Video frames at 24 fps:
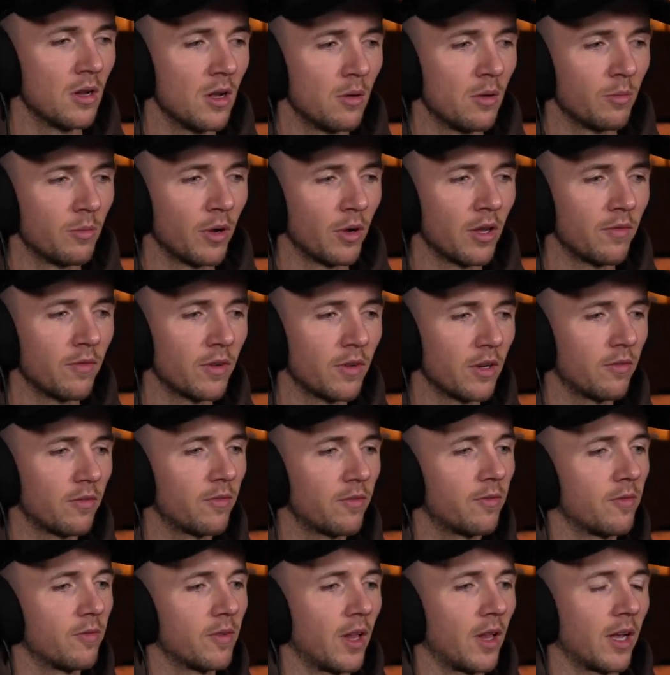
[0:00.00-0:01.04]
But even if
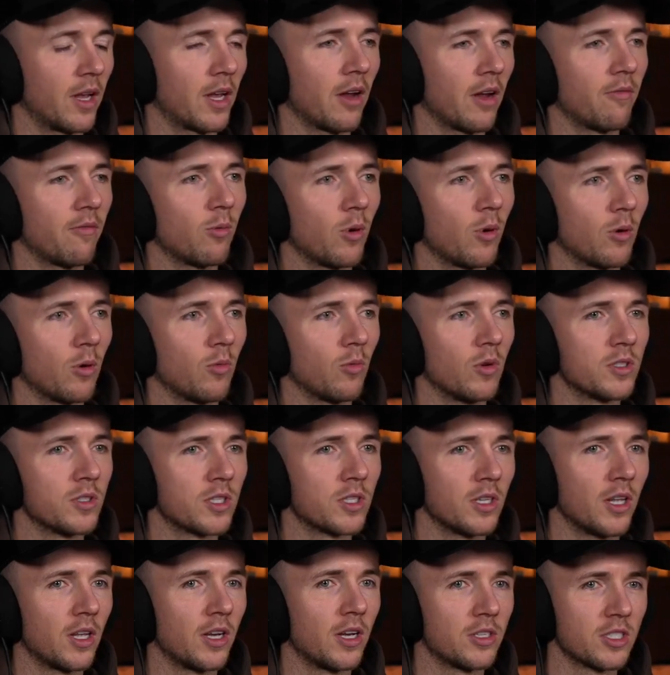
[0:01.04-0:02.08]
like everyone wasn't
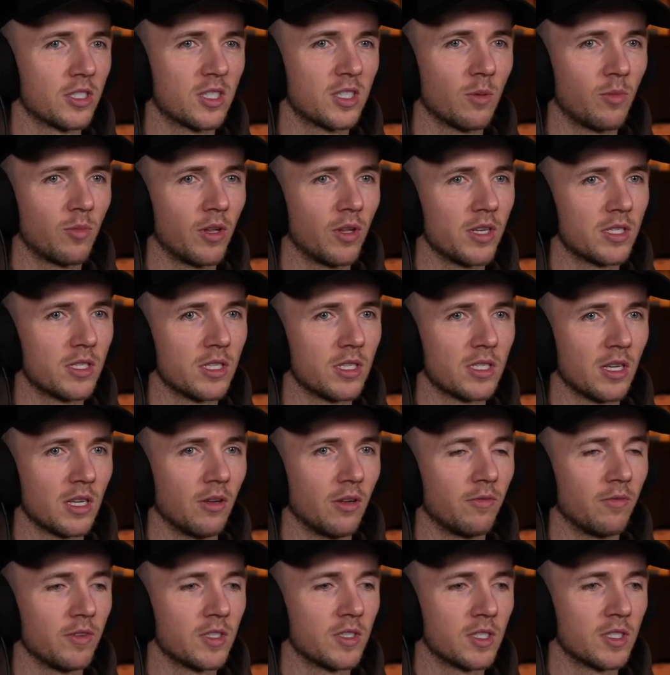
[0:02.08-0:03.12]
there, just the place
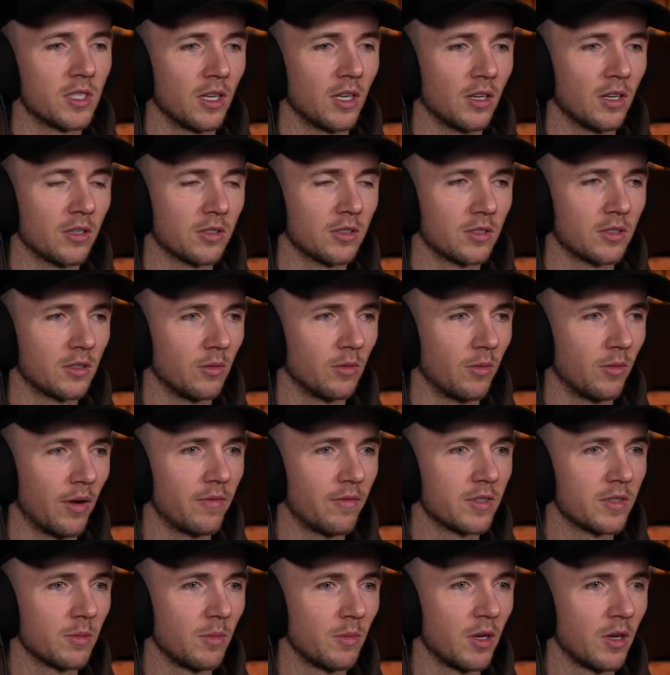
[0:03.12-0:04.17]
itself is sick because the
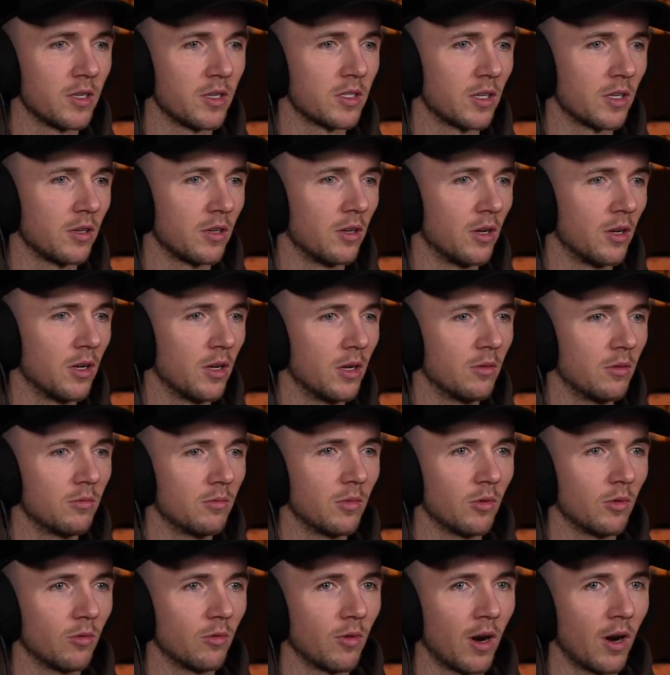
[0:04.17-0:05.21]
weather's amazing.
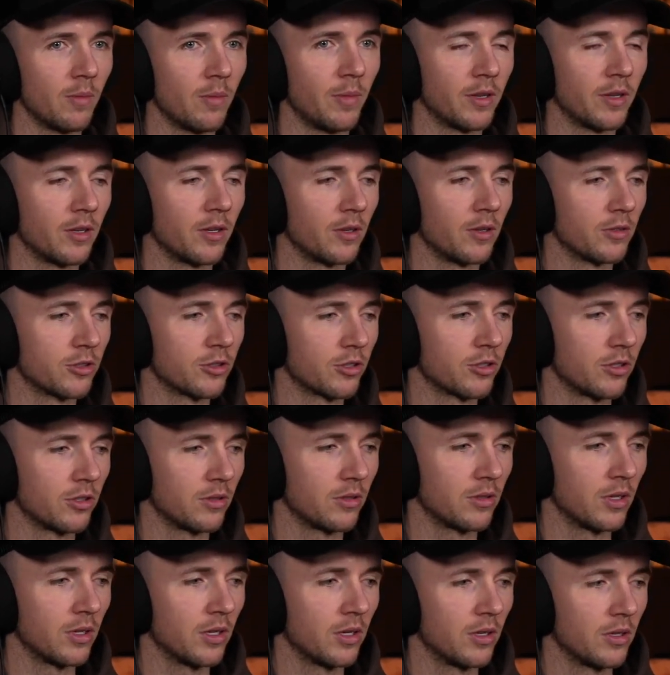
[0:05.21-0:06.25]
We were right by the ocean.
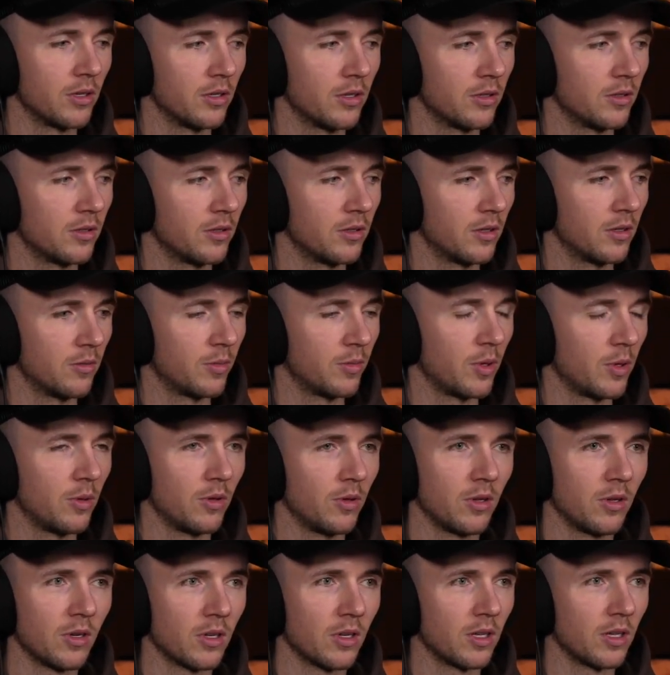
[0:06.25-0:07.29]

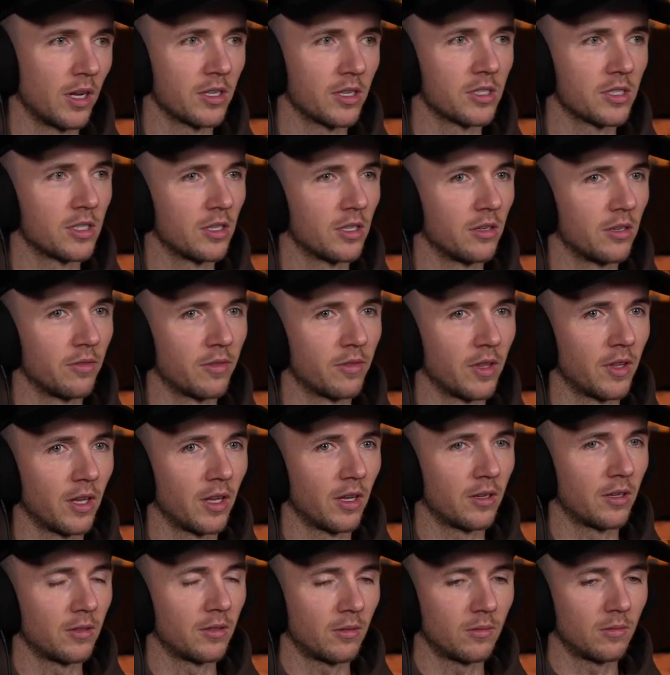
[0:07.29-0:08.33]
You can like surf
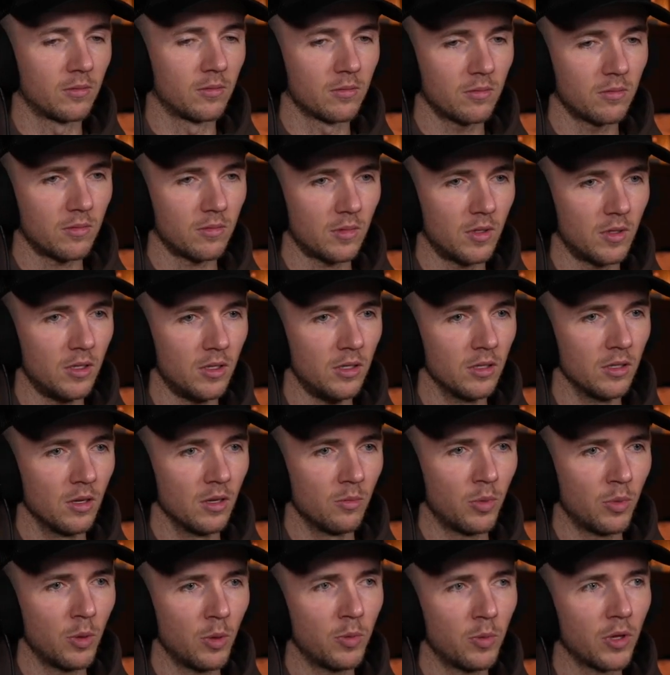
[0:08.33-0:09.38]
there.
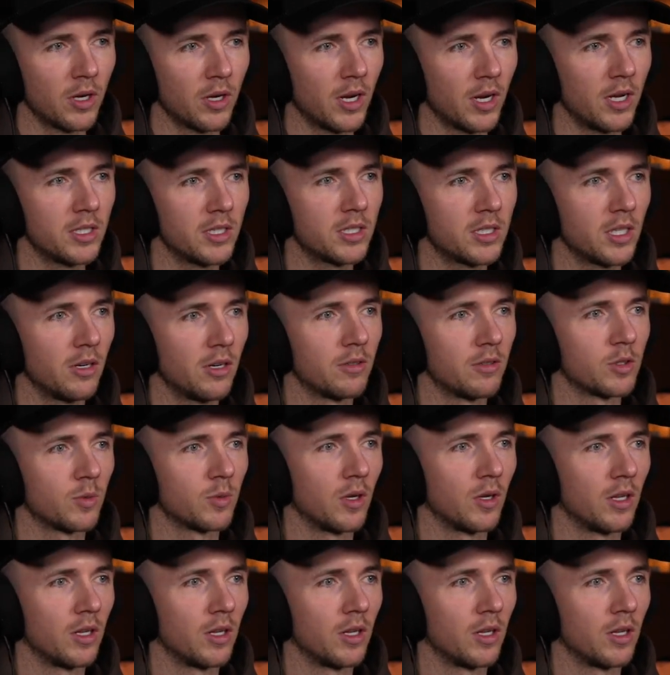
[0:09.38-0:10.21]
People are nice there as well.